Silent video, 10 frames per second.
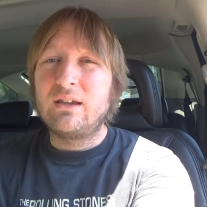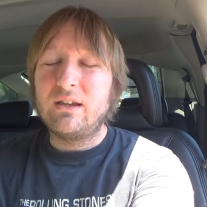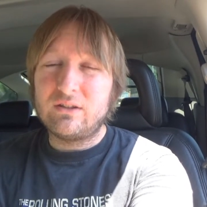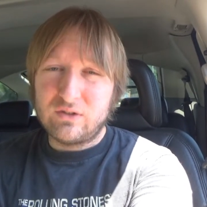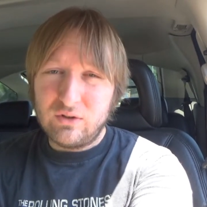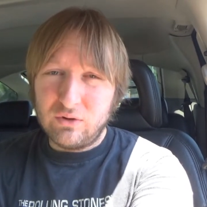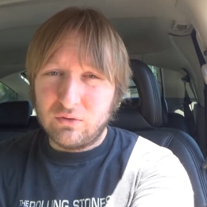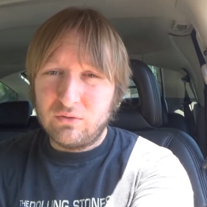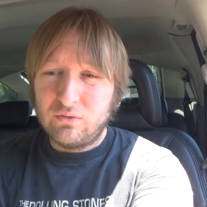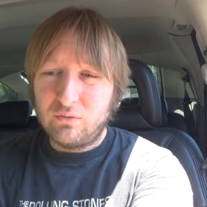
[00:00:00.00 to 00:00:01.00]
It
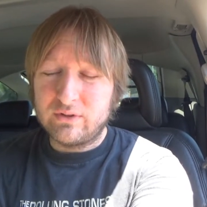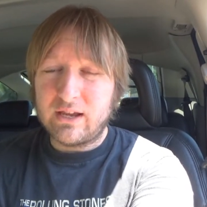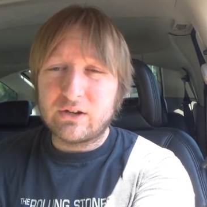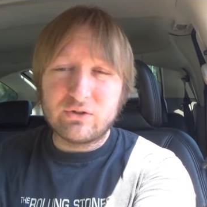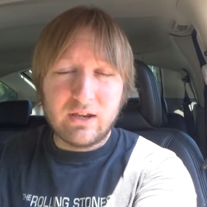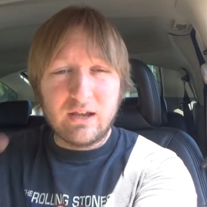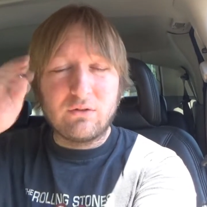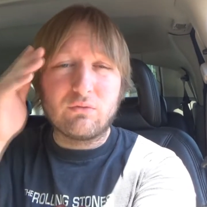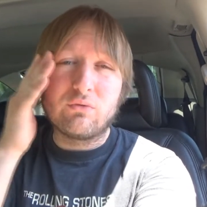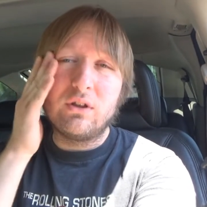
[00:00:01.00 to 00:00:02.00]
too was actually
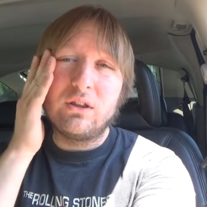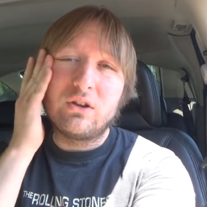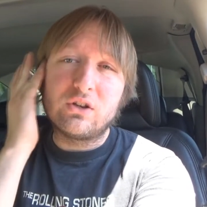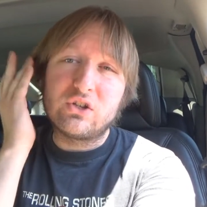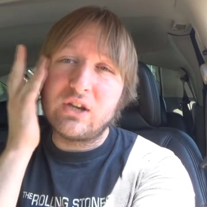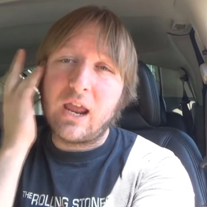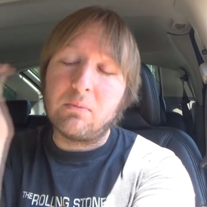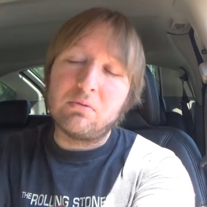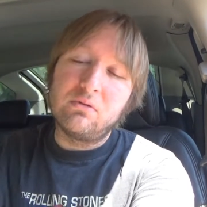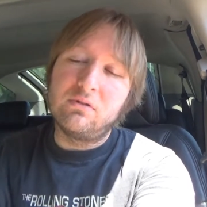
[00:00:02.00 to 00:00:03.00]
in really good shape.